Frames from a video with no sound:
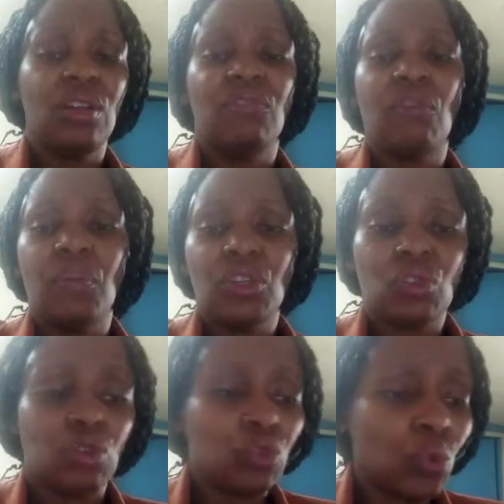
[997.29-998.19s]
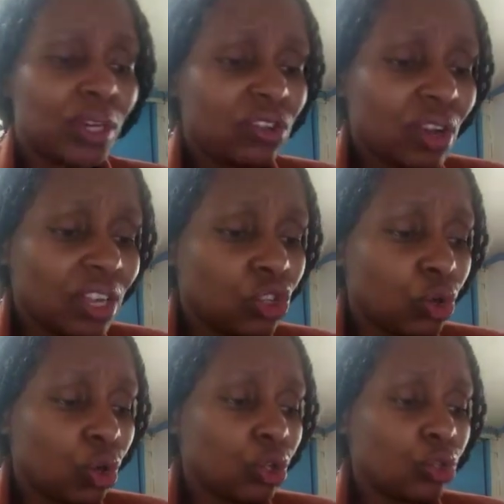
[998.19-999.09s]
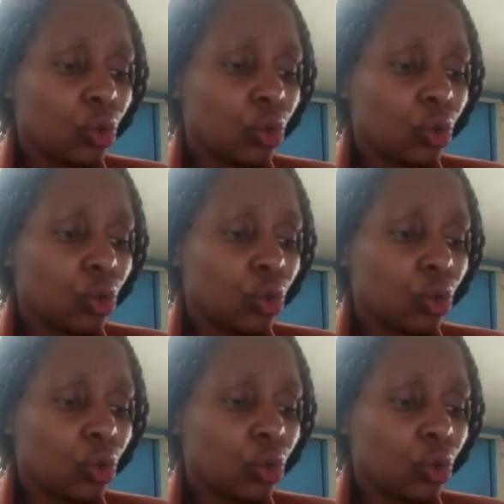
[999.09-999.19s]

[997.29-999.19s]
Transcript: information to attractions